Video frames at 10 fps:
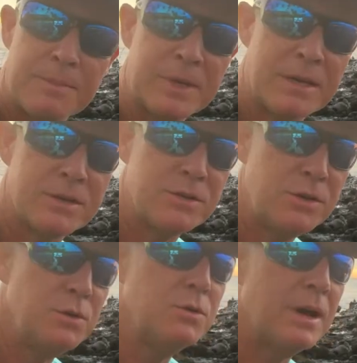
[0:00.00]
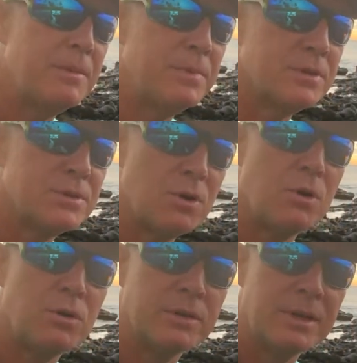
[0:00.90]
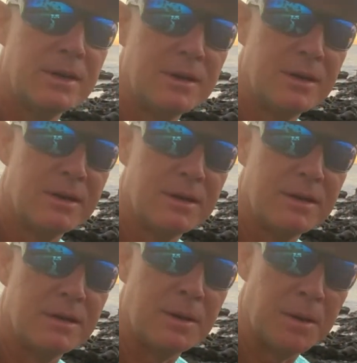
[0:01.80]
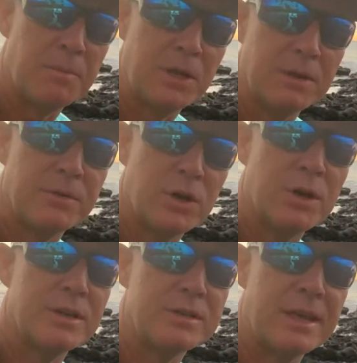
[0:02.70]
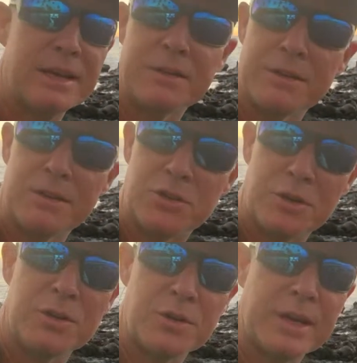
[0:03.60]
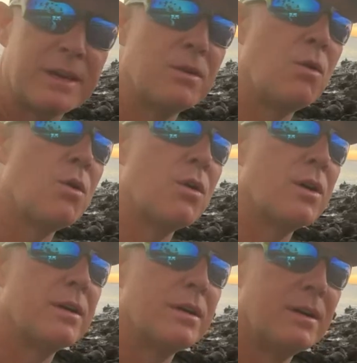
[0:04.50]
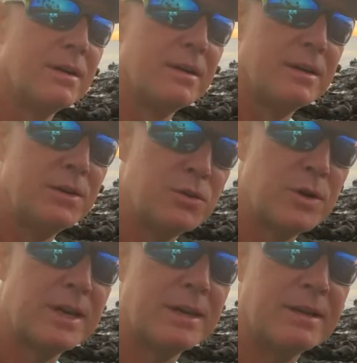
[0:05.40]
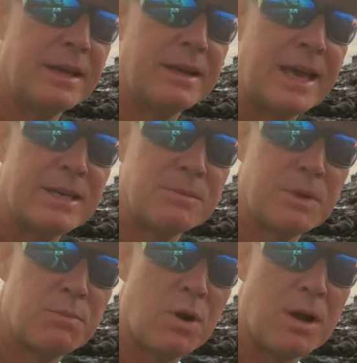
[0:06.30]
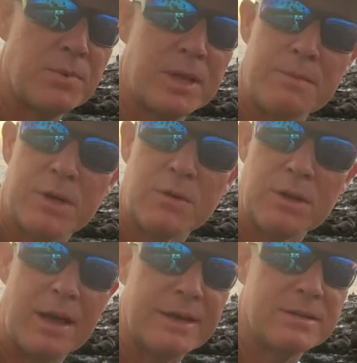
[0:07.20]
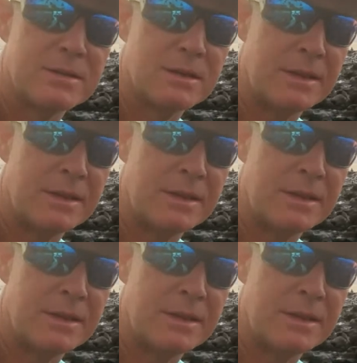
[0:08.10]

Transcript: Because you have been sold the bill of goods that either you shouldn't drink it or you drink it and it hasn't been properly mineralized.